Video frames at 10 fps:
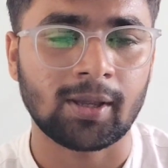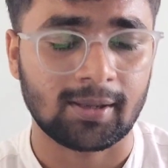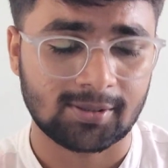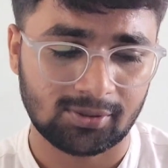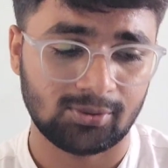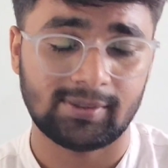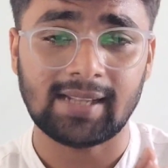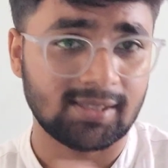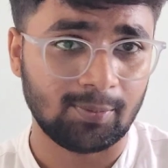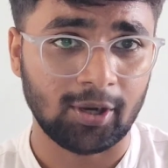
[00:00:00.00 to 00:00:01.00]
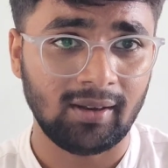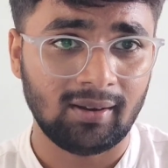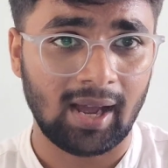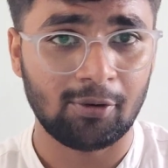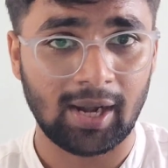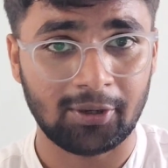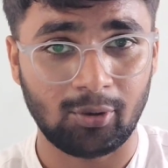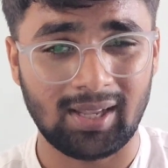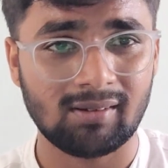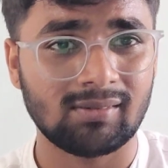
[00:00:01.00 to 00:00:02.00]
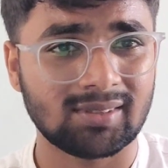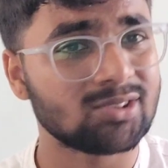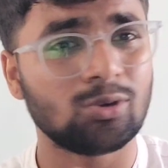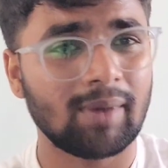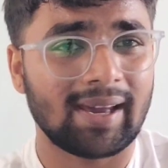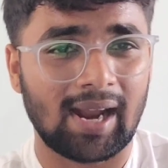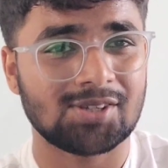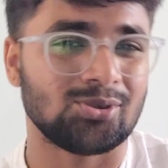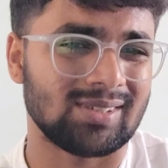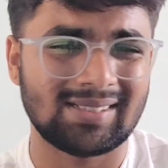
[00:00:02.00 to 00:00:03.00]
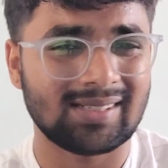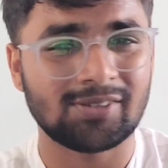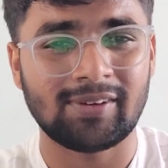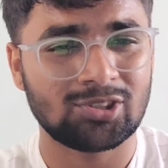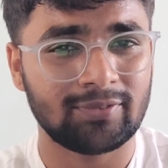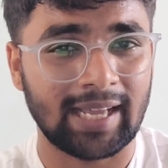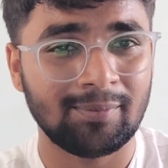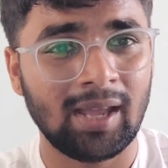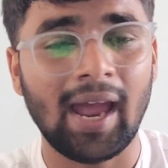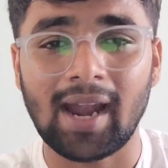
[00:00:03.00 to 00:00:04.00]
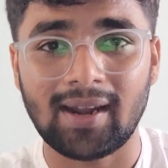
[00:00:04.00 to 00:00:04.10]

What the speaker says: Okay, so that's the point I would like to clear. Just don't buy crash course. It's just a waste of time.